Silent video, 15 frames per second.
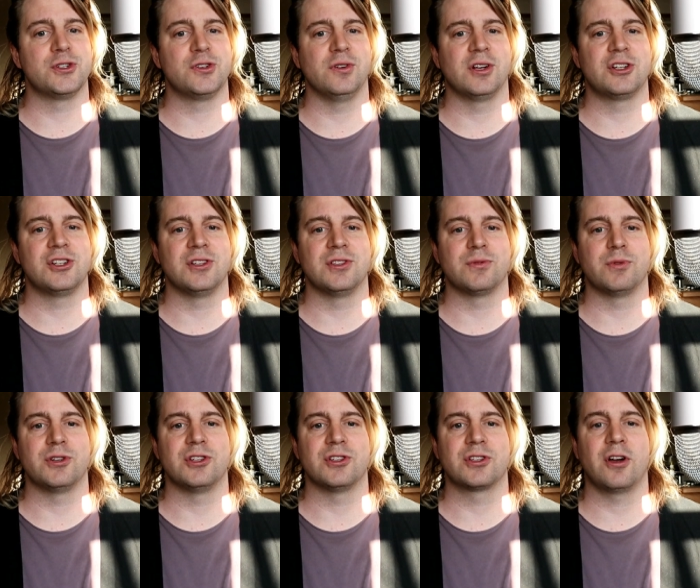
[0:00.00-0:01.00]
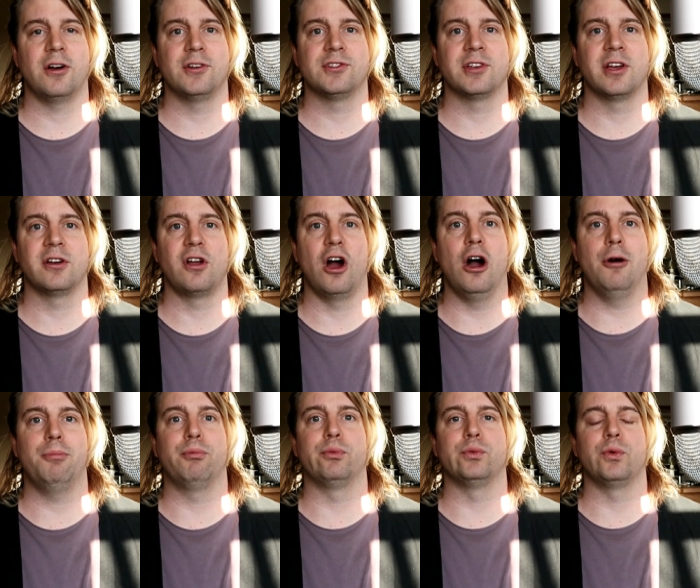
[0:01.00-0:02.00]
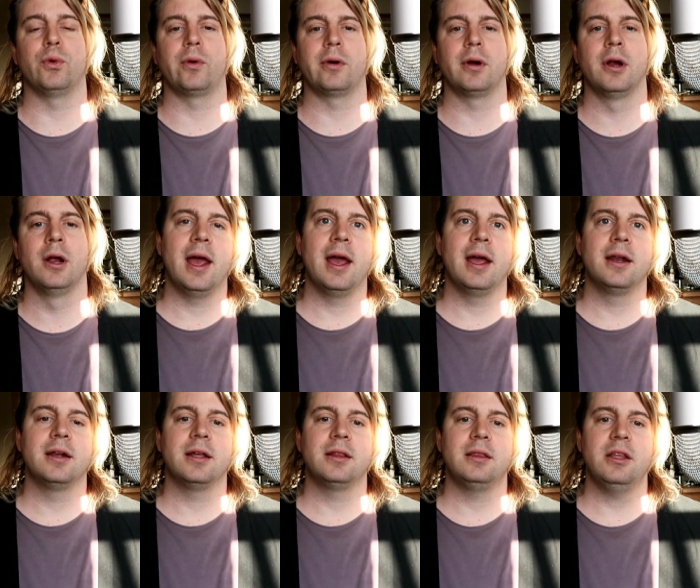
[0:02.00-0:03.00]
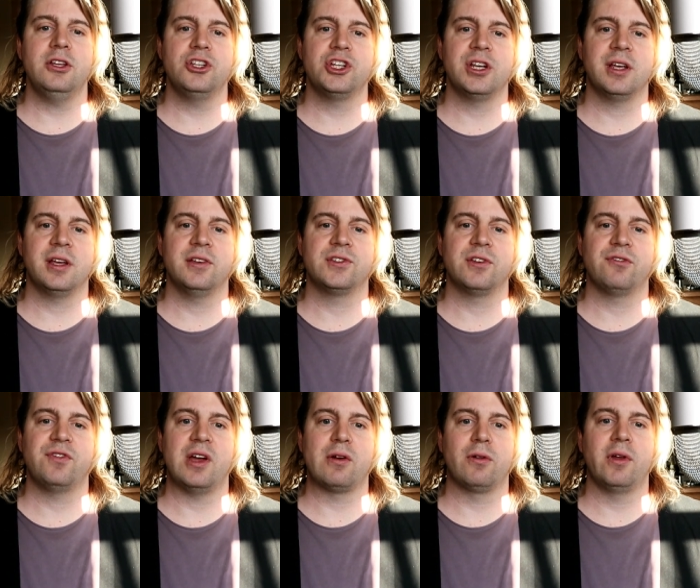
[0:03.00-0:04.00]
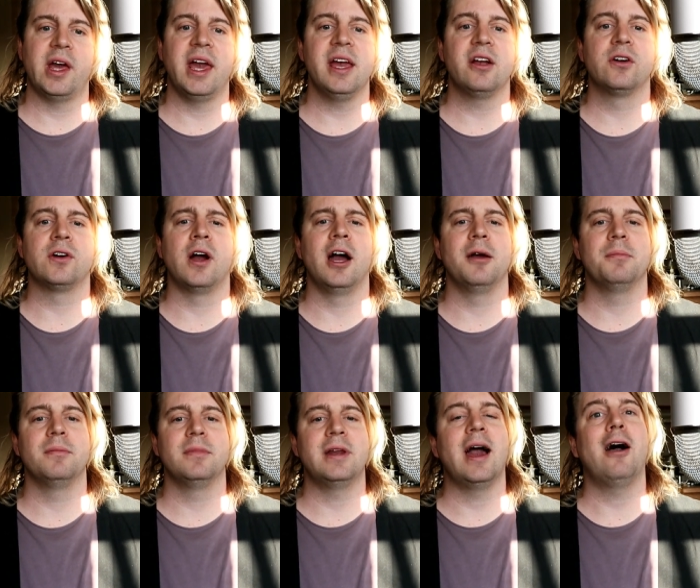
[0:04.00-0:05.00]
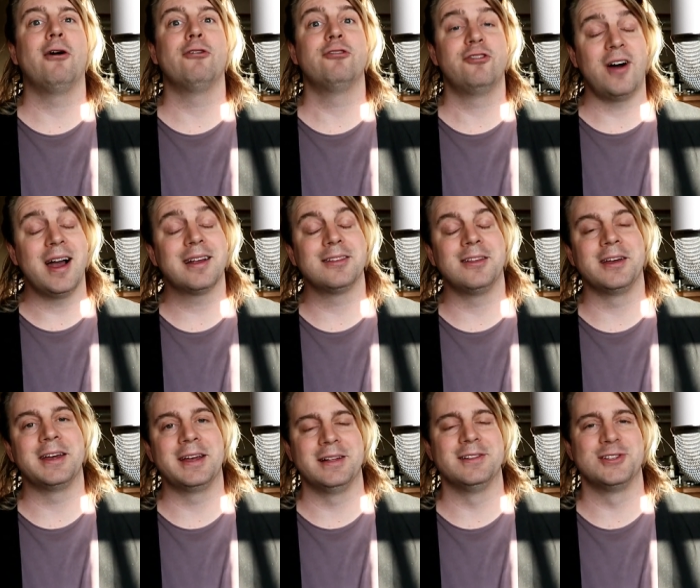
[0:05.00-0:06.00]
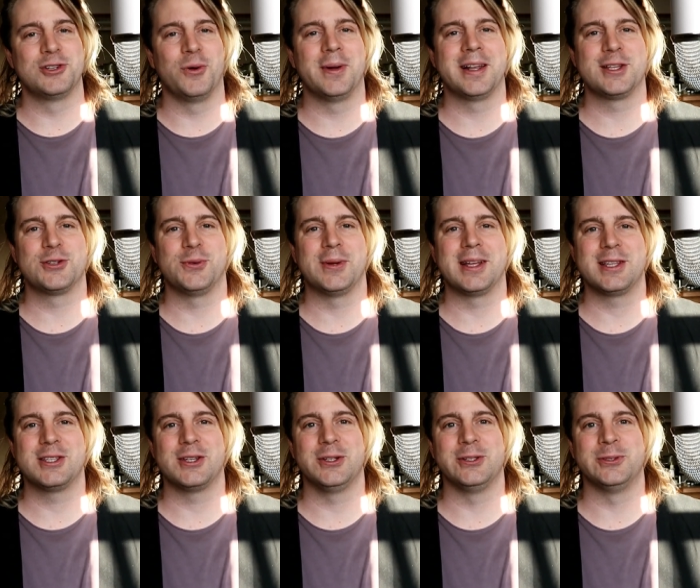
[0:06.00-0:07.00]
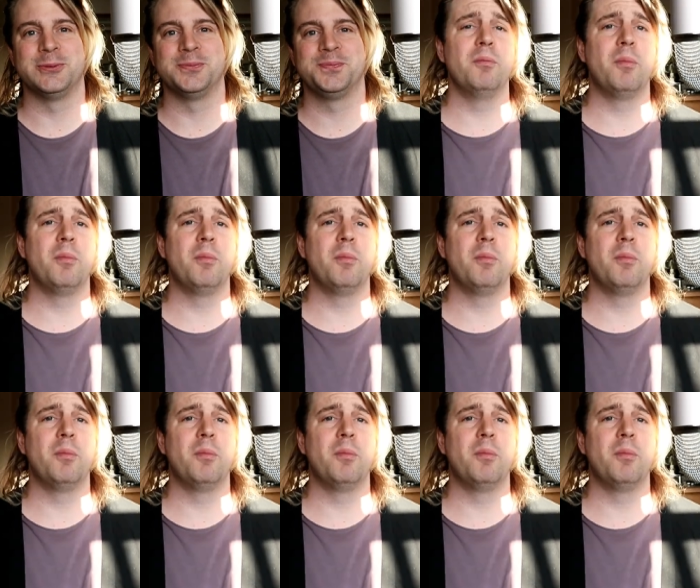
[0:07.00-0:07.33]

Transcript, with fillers: restrictions, which is causing an uproar. And lynching is a federal hate crime now finally in 2022.